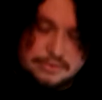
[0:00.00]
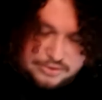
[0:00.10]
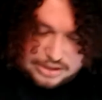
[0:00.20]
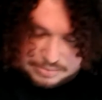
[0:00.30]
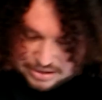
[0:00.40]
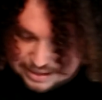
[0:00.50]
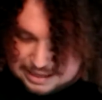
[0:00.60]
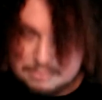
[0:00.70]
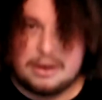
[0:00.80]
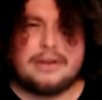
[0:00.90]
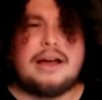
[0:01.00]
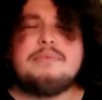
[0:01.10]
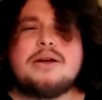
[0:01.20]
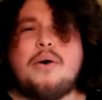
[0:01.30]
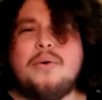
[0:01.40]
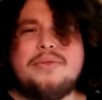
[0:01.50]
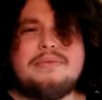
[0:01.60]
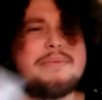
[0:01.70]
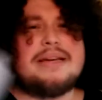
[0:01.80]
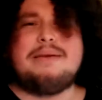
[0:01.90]
which I'm gonna keep on. I'm
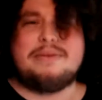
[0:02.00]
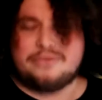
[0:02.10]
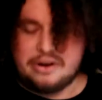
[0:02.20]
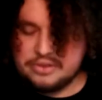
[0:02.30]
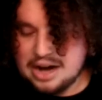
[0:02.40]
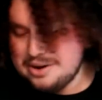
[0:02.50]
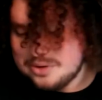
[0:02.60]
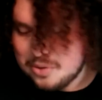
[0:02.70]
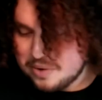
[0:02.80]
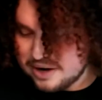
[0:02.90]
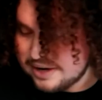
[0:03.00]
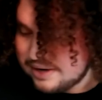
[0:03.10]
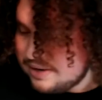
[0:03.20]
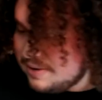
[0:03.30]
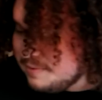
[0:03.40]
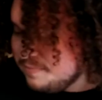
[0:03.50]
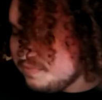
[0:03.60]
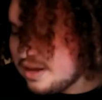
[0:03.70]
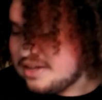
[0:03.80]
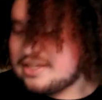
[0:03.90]
gonna keep them forever. I don't know why.
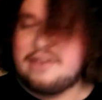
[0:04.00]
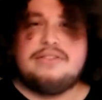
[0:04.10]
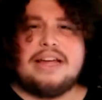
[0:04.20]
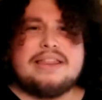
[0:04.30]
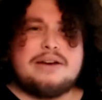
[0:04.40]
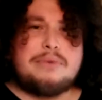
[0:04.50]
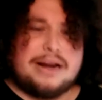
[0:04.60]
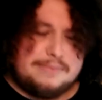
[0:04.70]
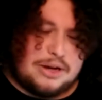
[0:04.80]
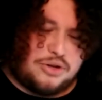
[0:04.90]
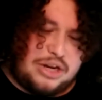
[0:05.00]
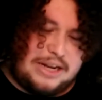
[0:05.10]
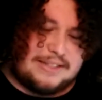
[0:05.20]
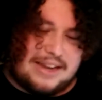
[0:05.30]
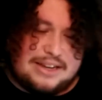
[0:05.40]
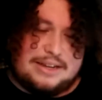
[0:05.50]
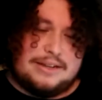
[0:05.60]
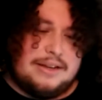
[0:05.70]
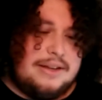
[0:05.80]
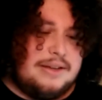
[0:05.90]
I just kind of like that random ass shit. It's like
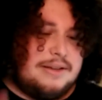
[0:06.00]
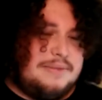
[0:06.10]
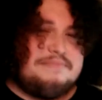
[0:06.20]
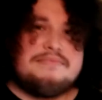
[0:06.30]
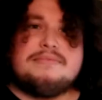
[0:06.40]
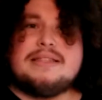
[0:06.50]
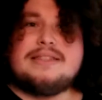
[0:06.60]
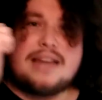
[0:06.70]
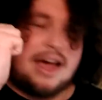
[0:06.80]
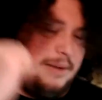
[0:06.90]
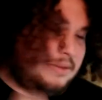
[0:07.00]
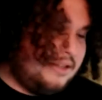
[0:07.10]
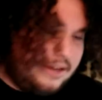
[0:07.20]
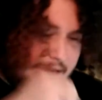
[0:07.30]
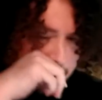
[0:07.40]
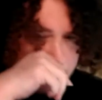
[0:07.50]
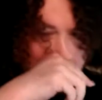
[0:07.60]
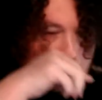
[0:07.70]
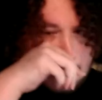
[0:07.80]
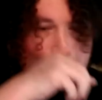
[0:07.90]
it's timestamp,
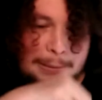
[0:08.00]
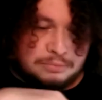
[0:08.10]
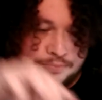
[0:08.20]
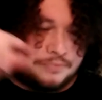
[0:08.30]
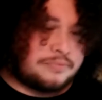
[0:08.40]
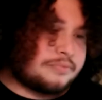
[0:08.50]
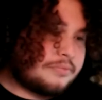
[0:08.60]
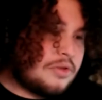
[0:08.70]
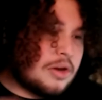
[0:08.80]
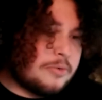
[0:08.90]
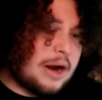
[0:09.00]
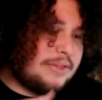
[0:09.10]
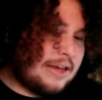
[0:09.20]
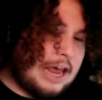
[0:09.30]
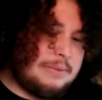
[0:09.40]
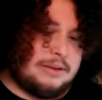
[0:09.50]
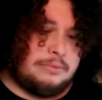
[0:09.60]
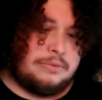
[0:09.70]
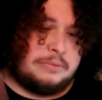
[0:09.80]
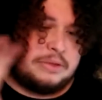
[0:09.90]
right? That came in
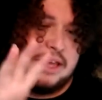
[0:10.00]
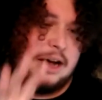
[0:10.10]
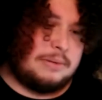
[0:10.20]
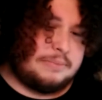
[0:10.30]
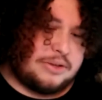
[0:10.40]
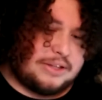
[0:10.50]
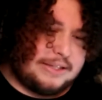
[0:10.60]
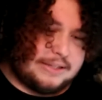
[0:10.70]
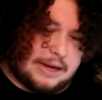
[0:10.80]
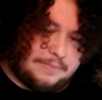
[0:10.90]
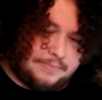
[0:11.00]
with the album. So this is